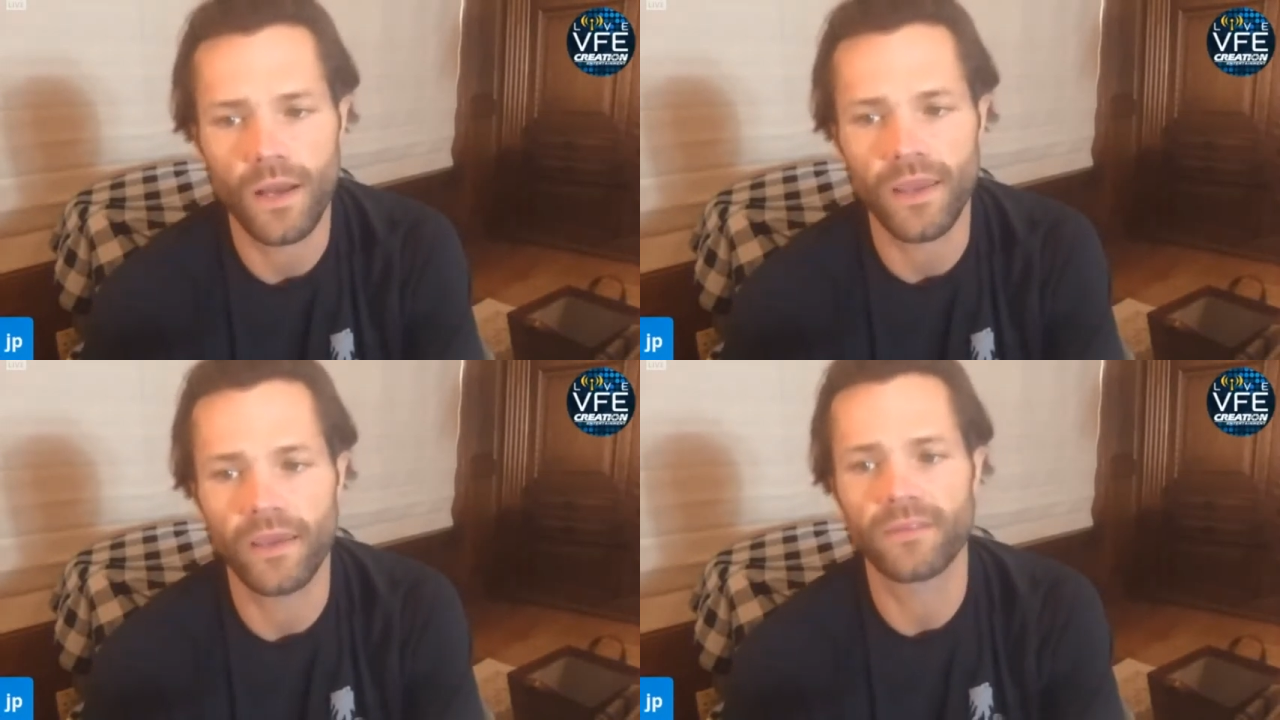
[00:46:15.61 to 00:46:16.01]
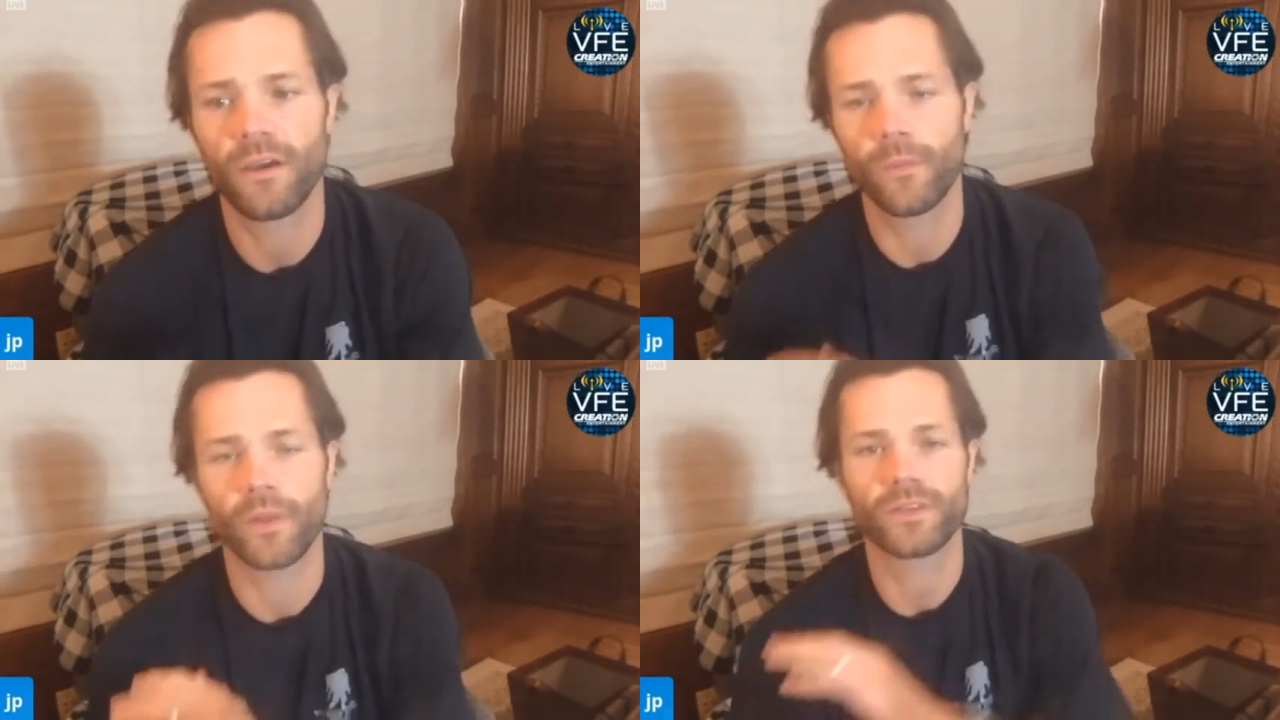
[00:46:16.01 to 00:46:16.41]
again,
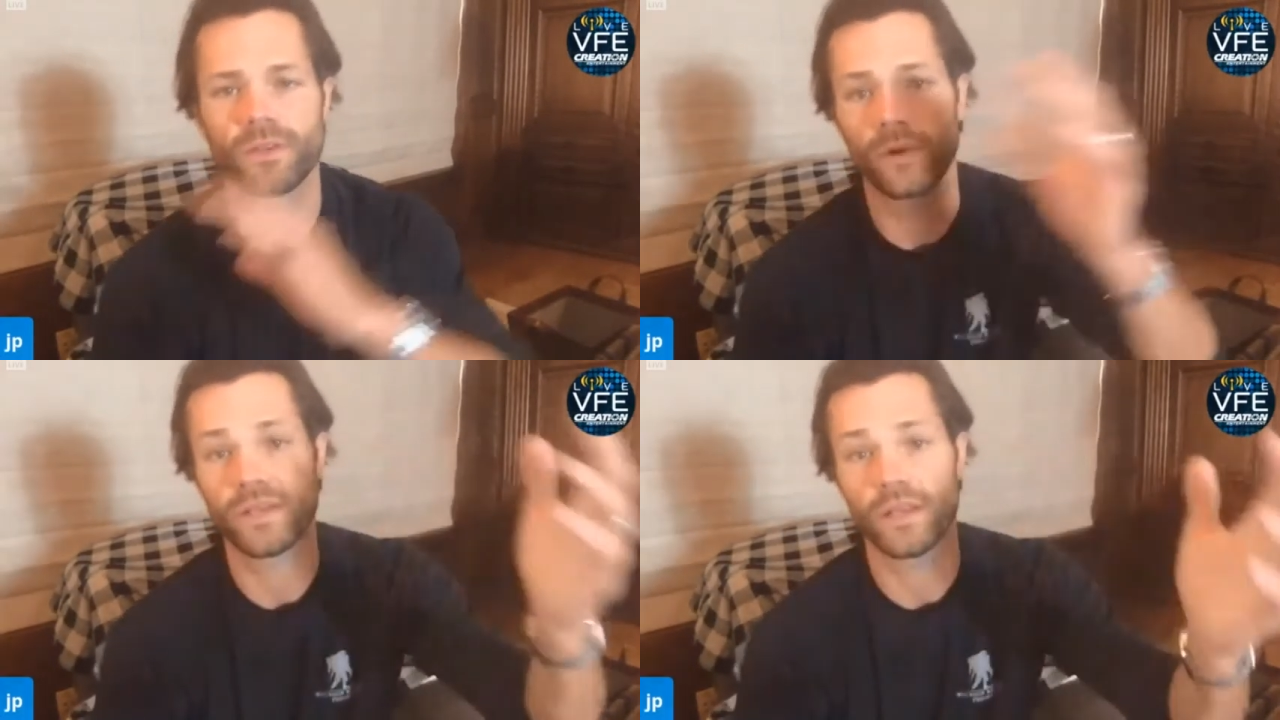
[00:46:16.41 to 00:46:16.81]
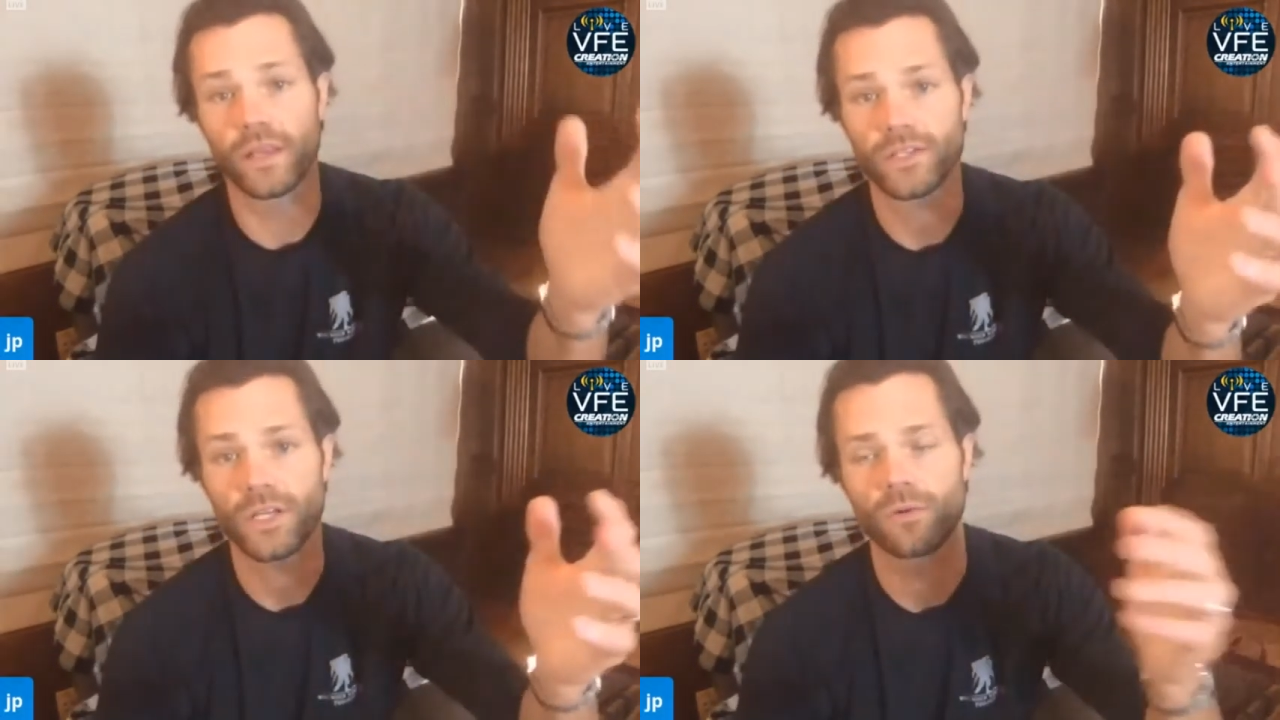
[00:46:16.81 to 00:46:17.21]
talking about storytelling
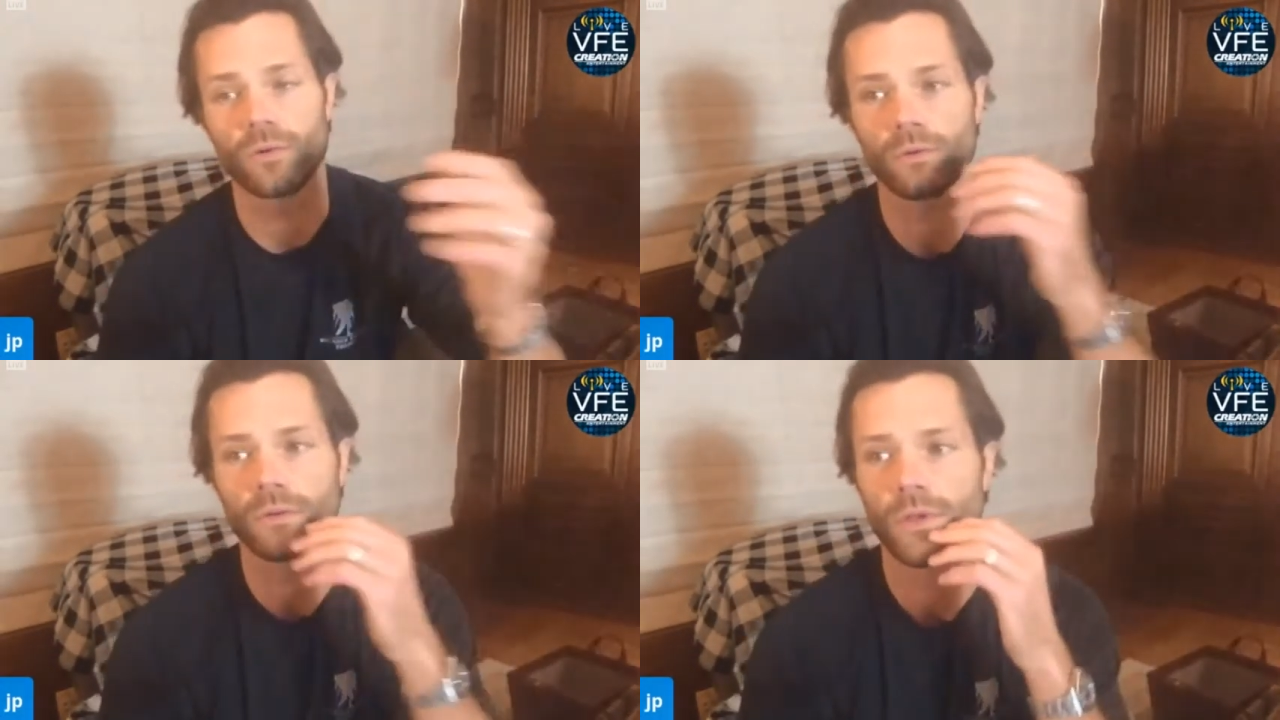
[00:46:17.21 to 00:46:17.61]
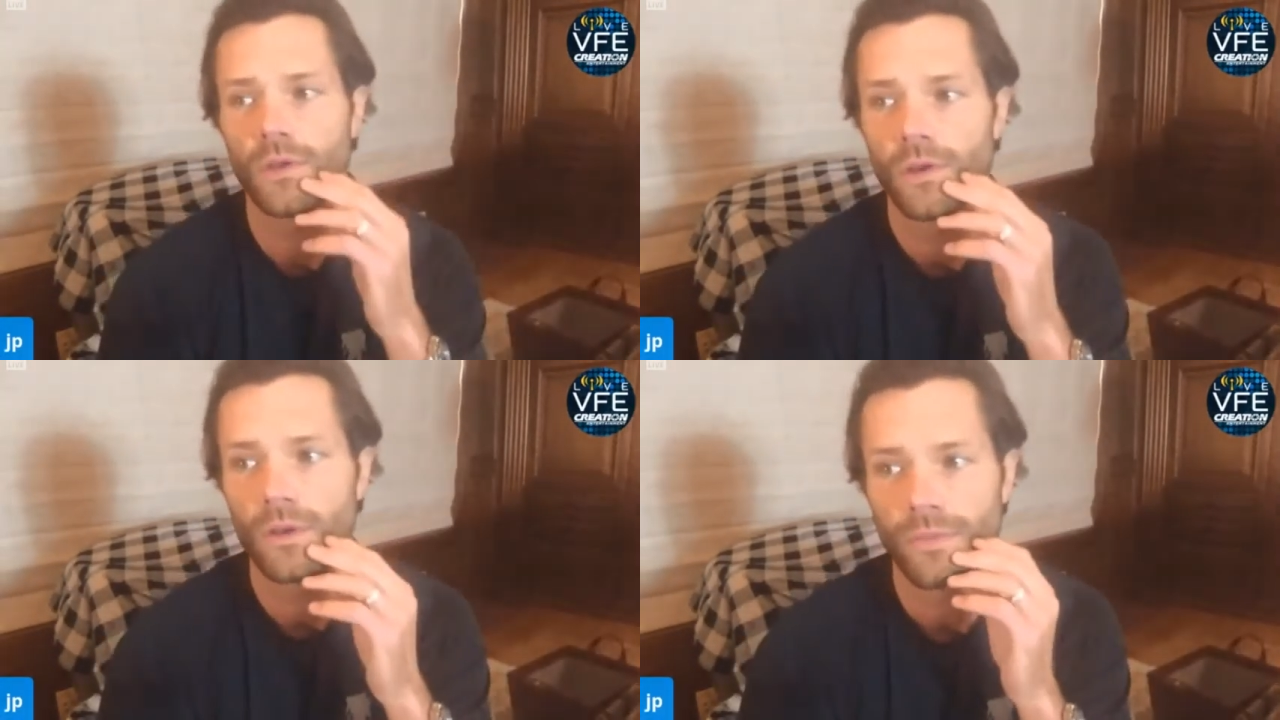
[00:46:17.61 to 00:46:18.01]
in general,
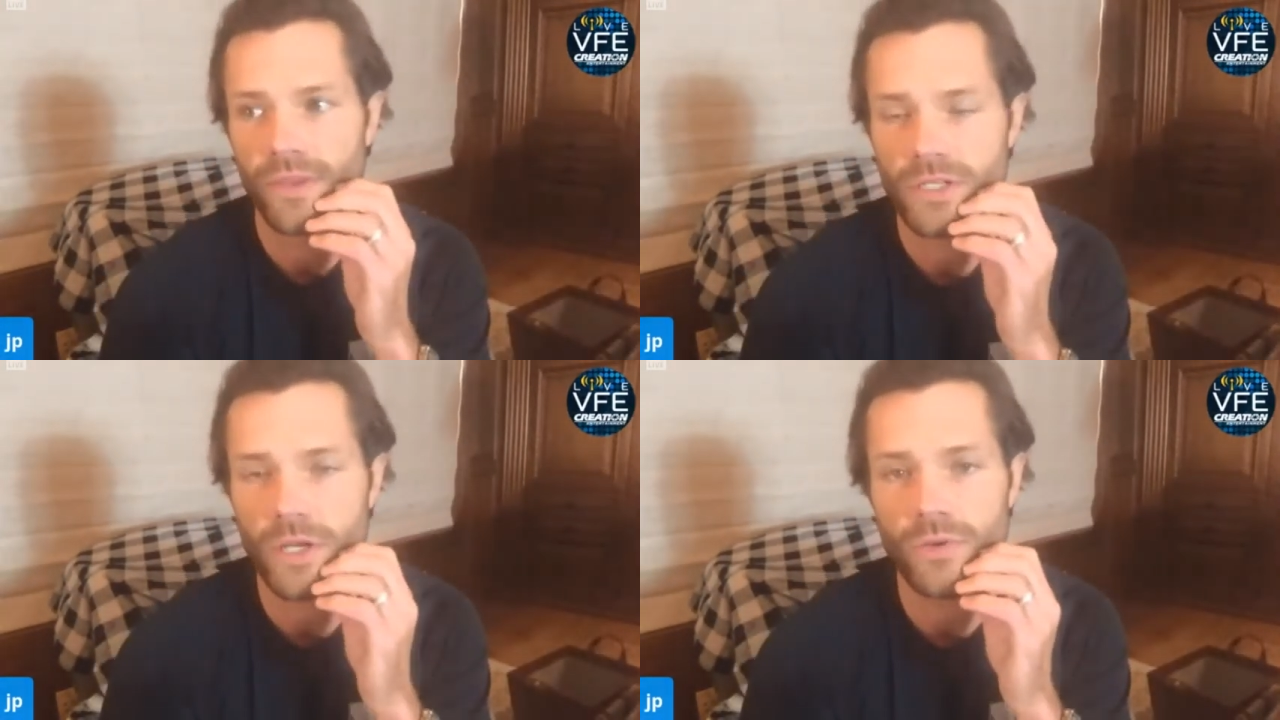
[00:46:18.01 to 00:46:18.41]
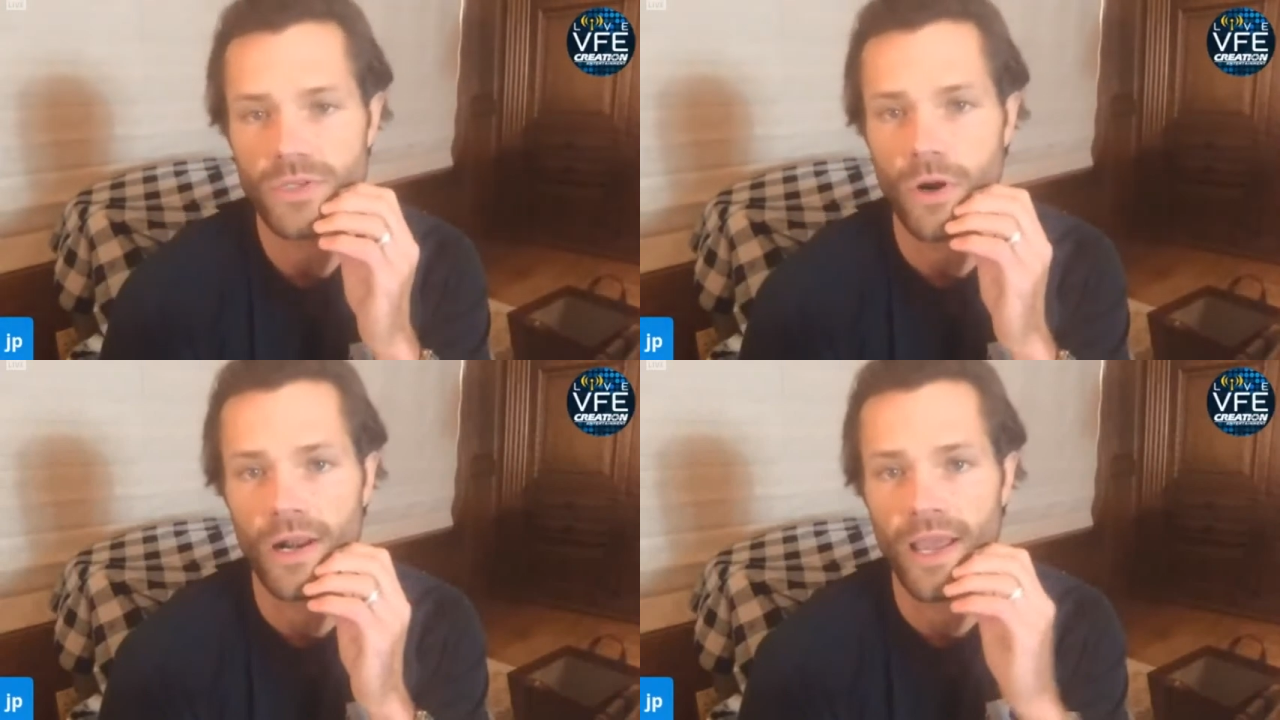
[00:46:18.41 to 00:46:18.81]
the show
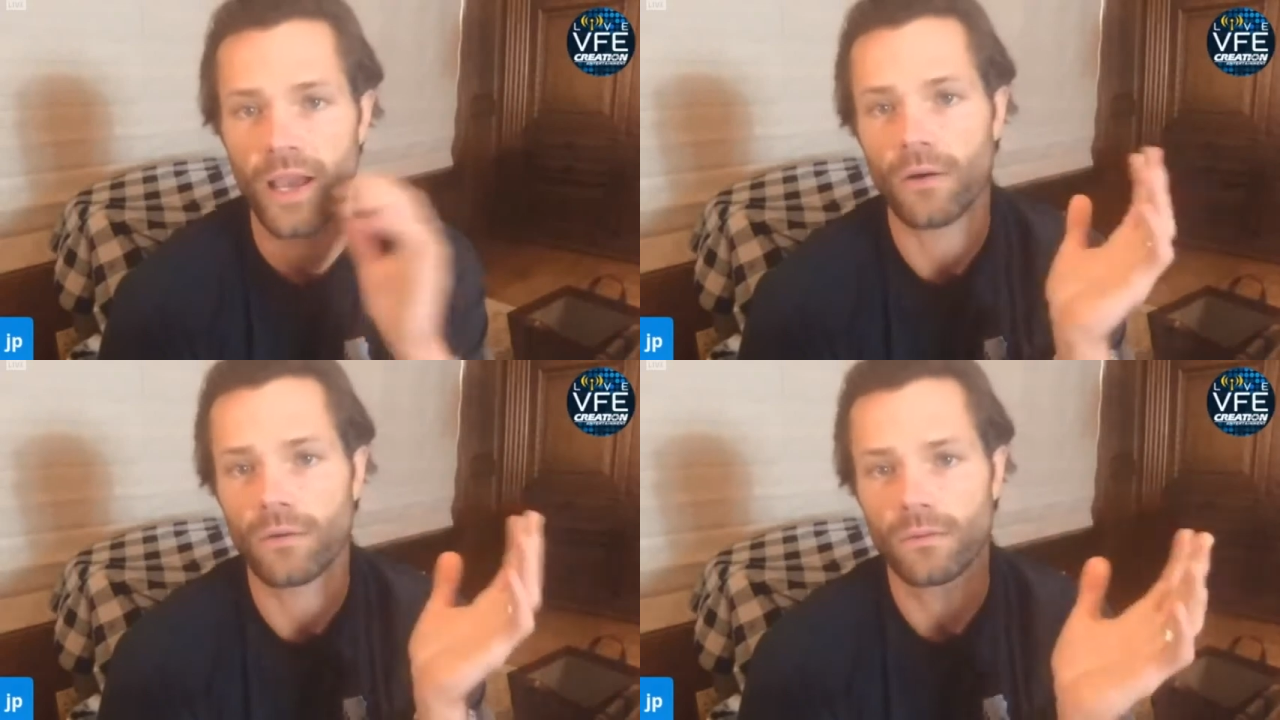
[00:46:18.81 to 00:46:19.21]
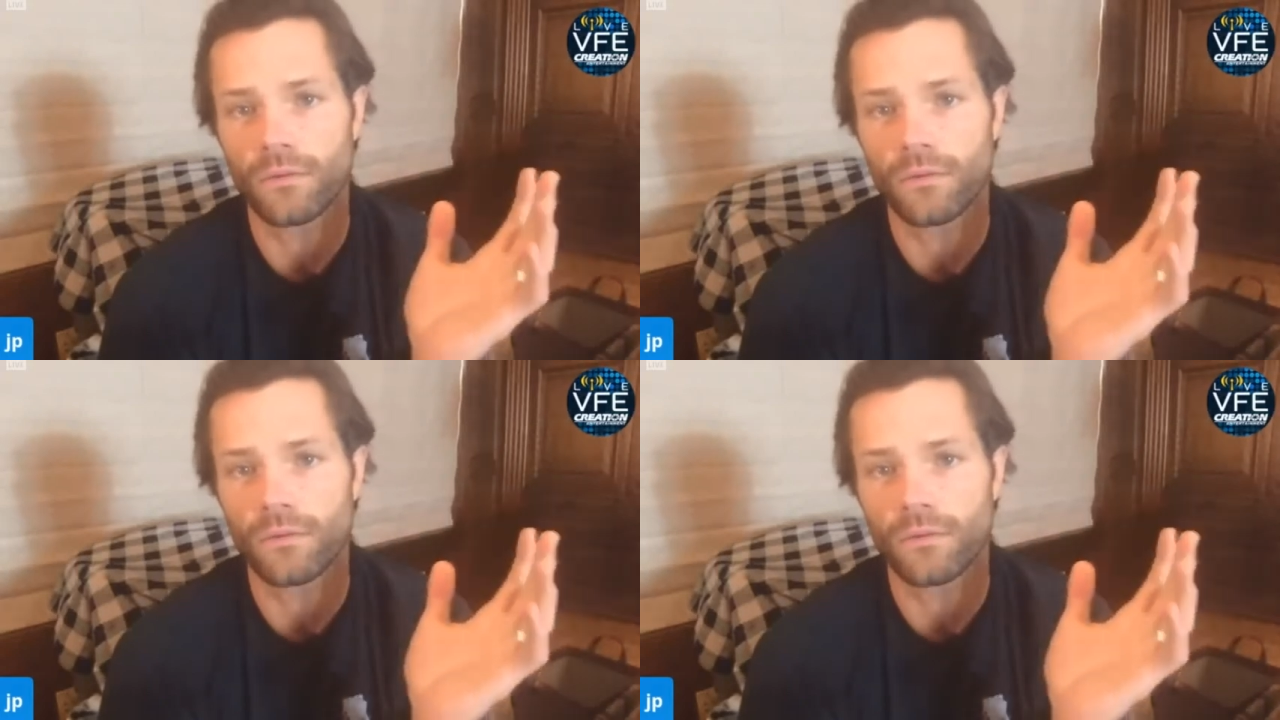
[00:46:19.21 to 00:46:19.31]
started out